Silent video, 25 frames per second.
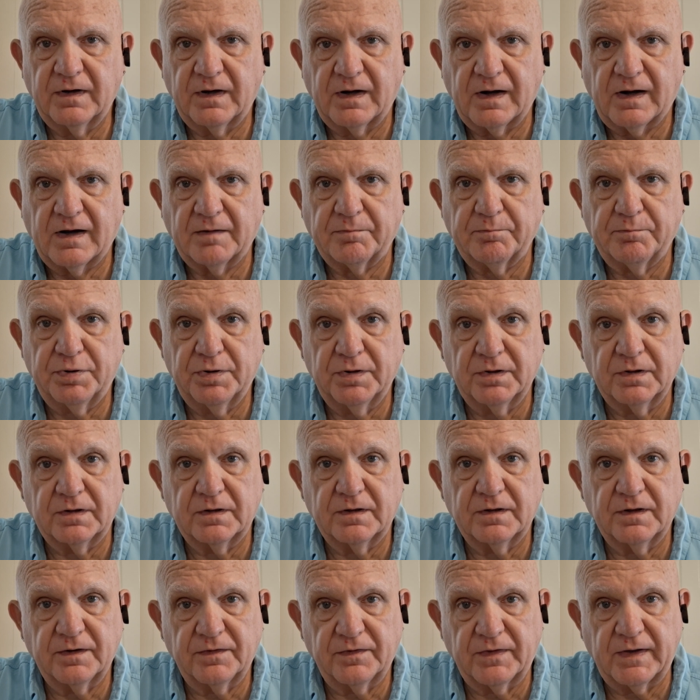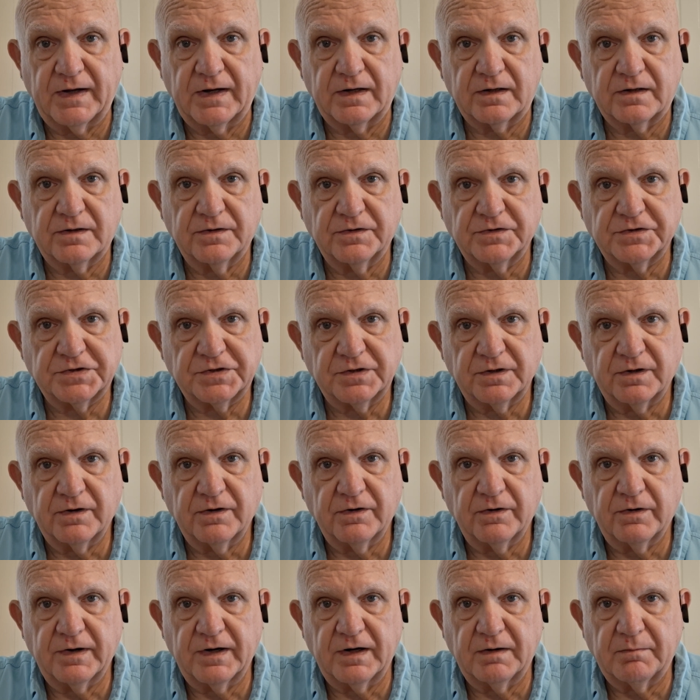God put that
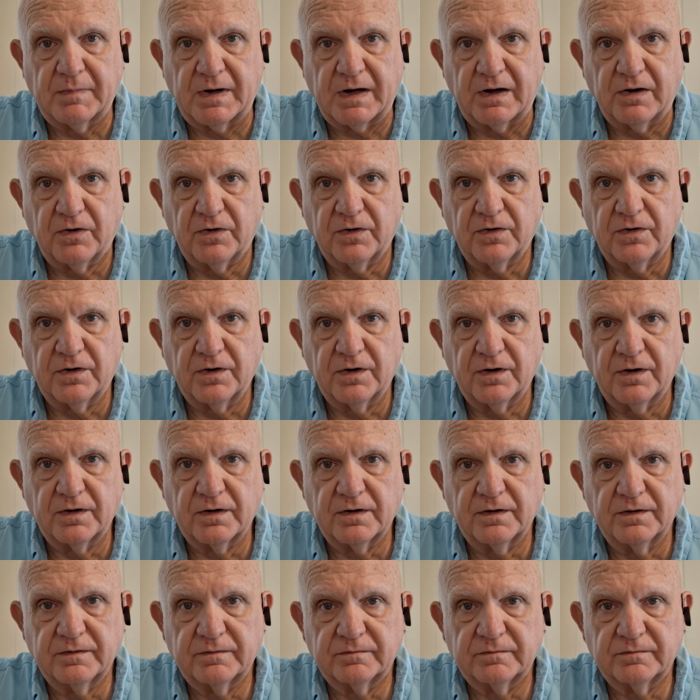concern in my heart.